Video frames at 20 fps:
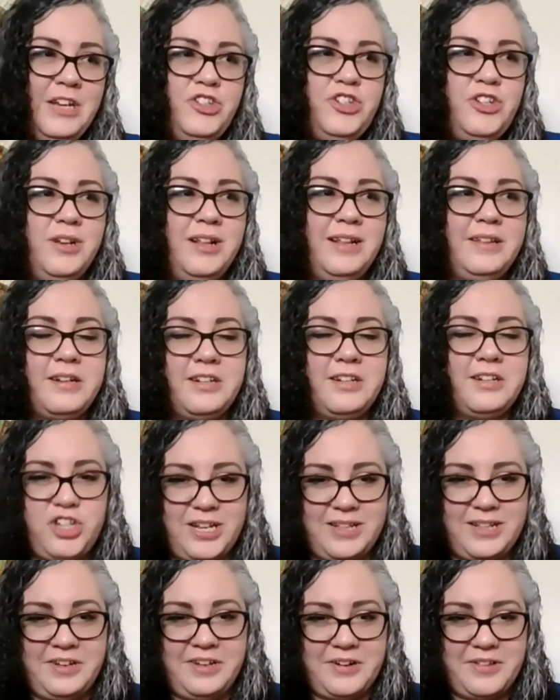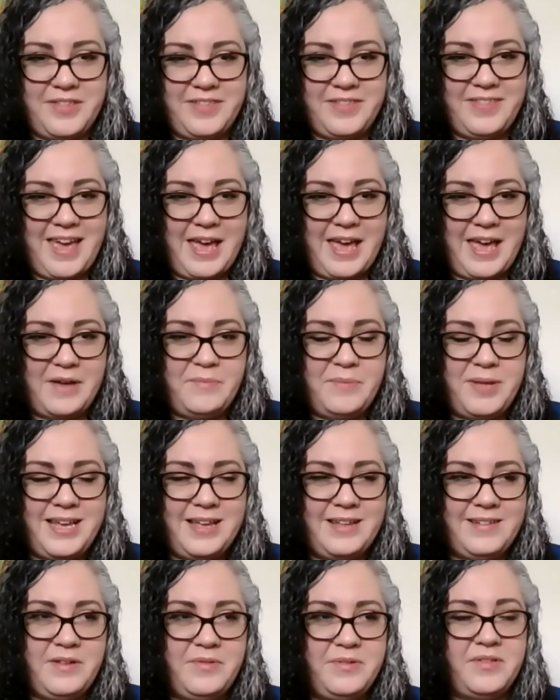a little gentler than that,
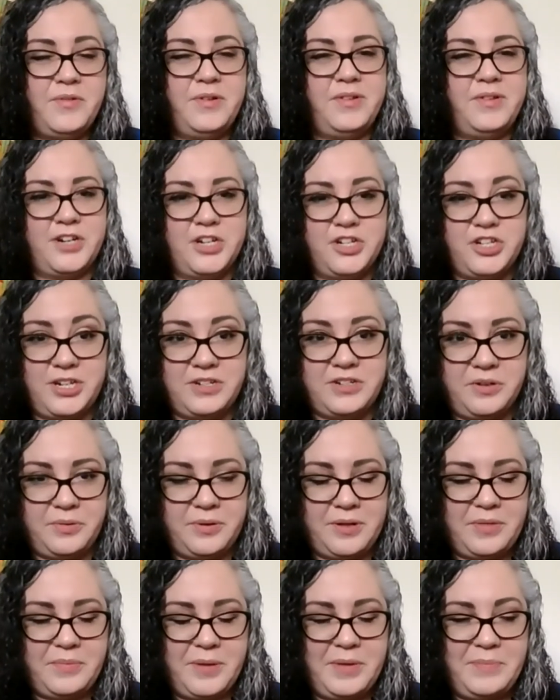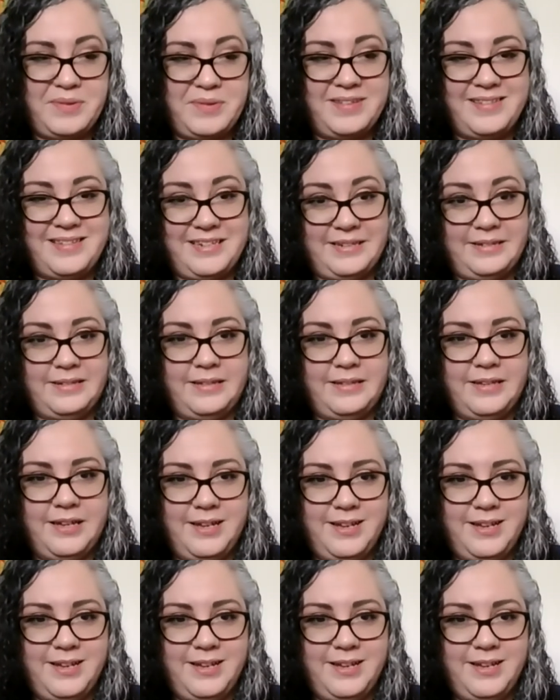because he was always very gentle with me, but still.